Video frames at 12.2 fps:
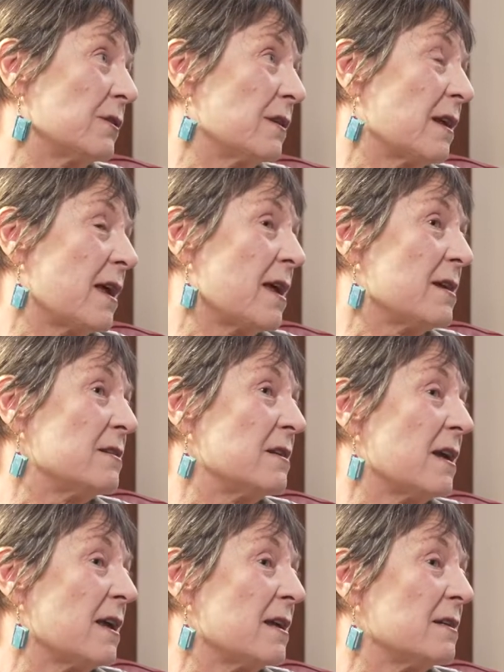
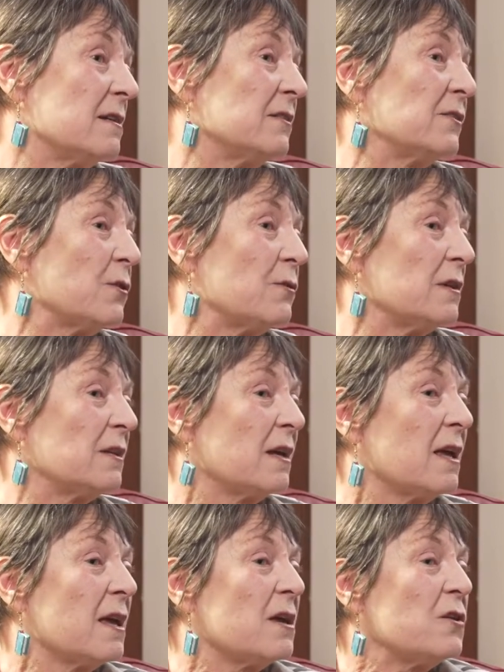and so that
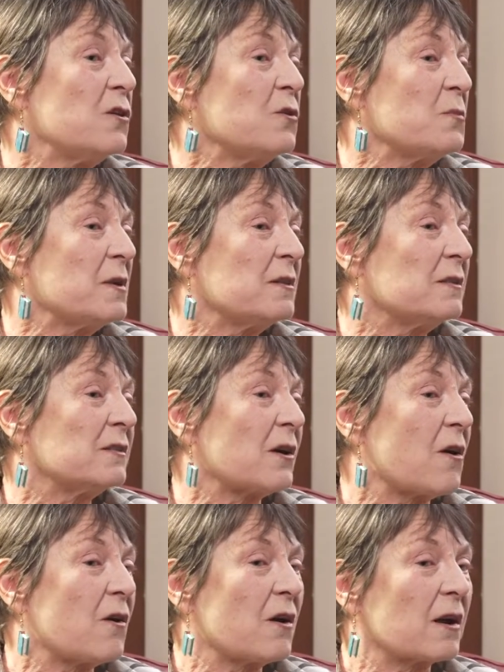humans
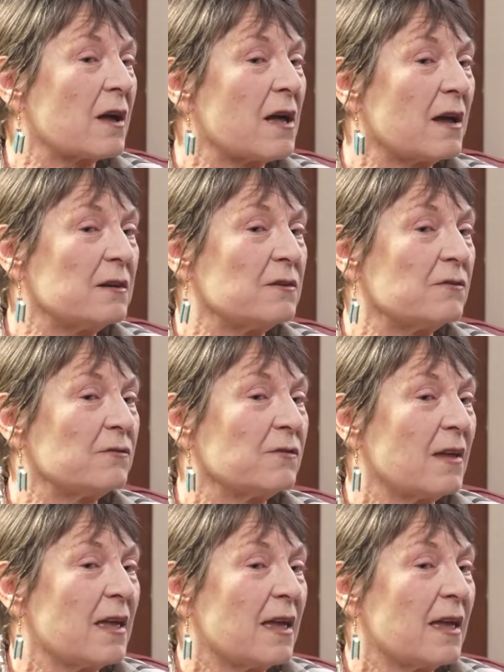are a kind of